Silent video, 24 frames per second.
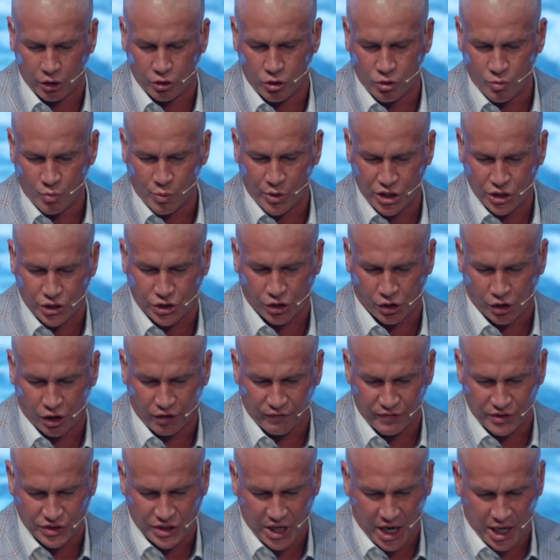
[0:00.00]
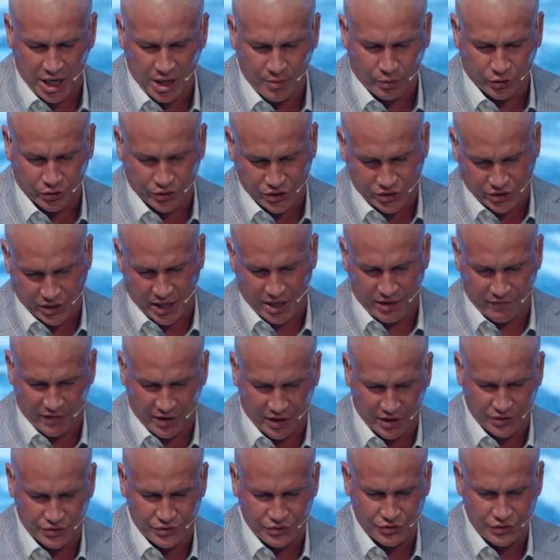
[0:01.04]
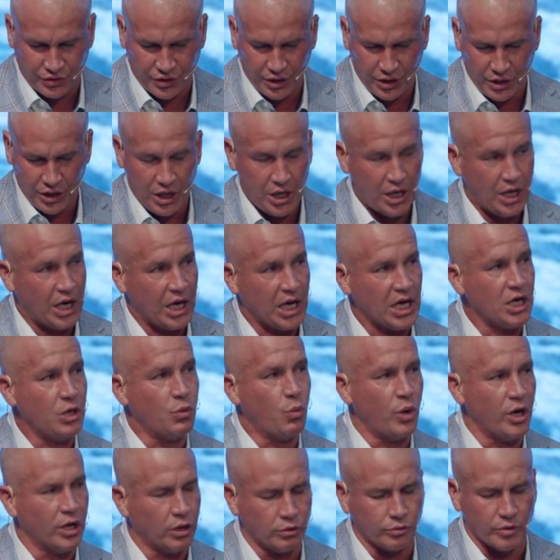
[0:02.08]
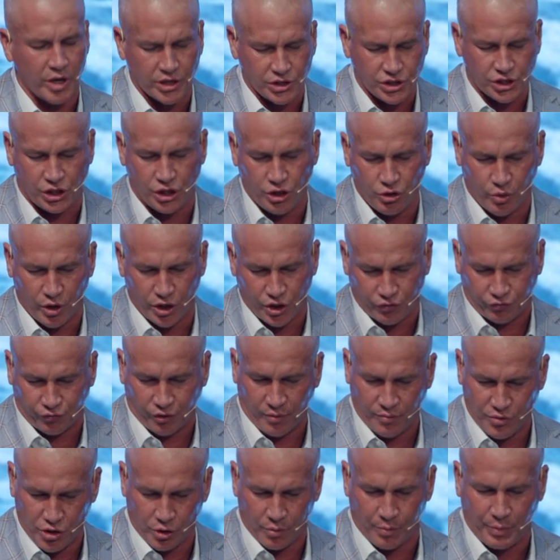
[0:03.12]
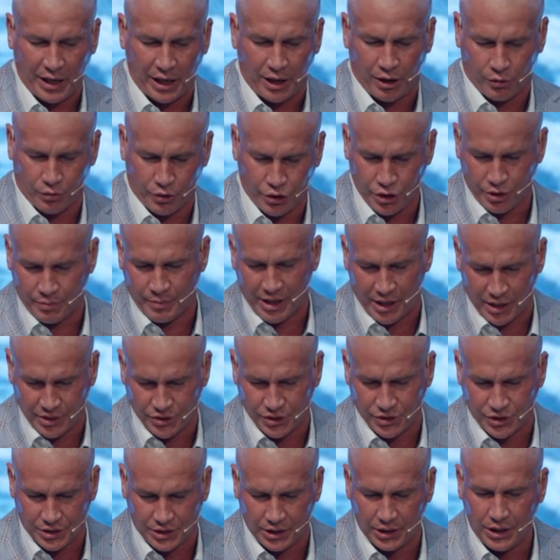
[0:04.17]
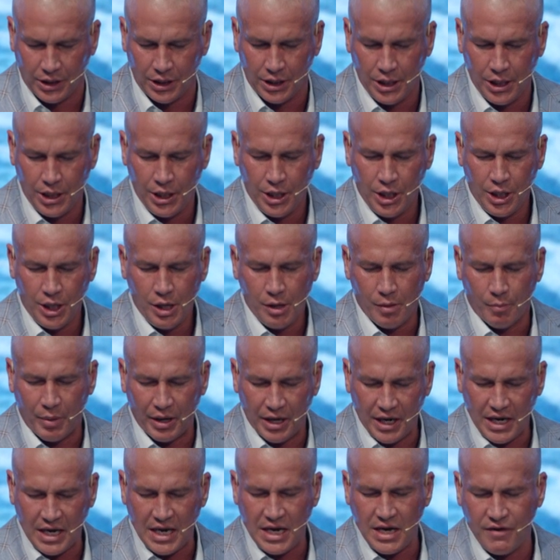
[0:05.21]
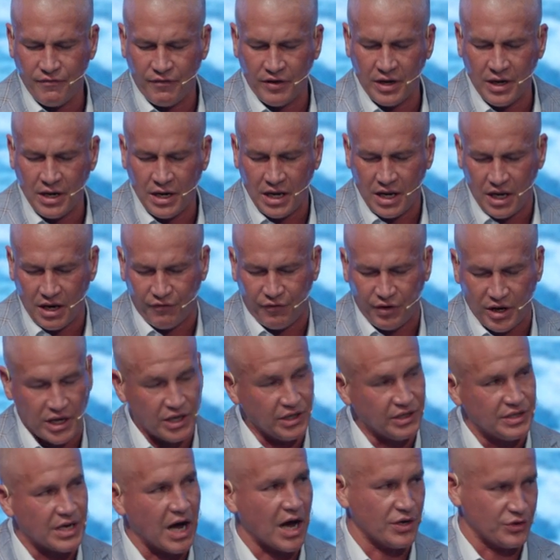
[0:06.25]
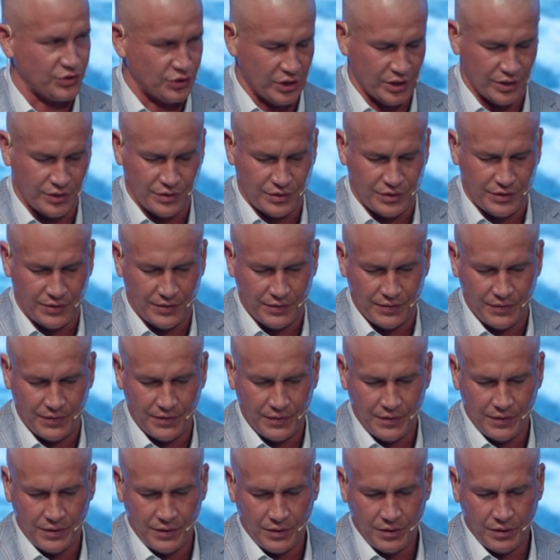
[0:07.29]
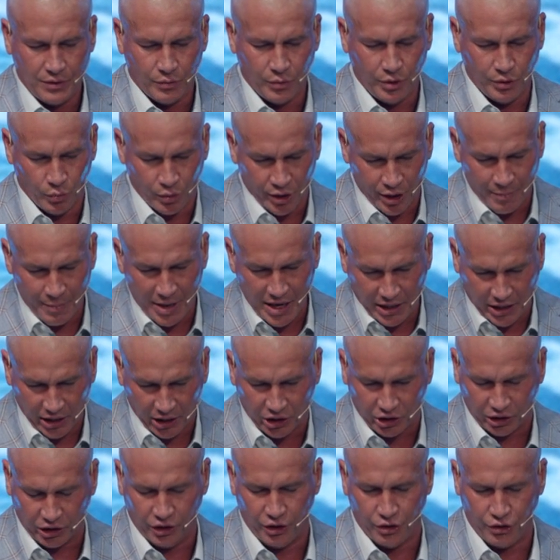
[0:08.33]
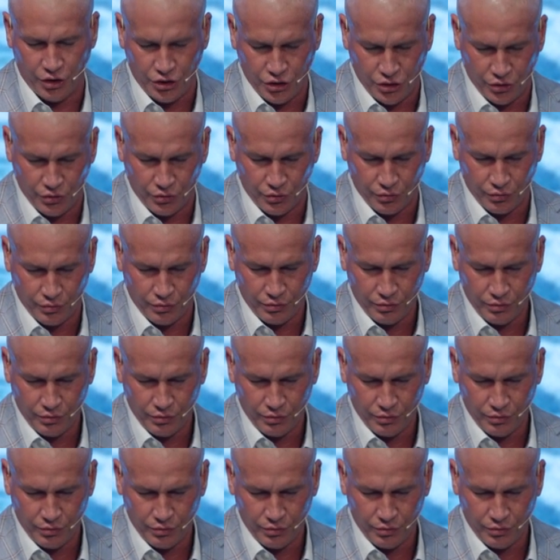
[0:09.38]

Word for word: whom we serve is able to save us. He will rescue us from your power, your majesty. But even if he doesn't, we want to make it clear to you,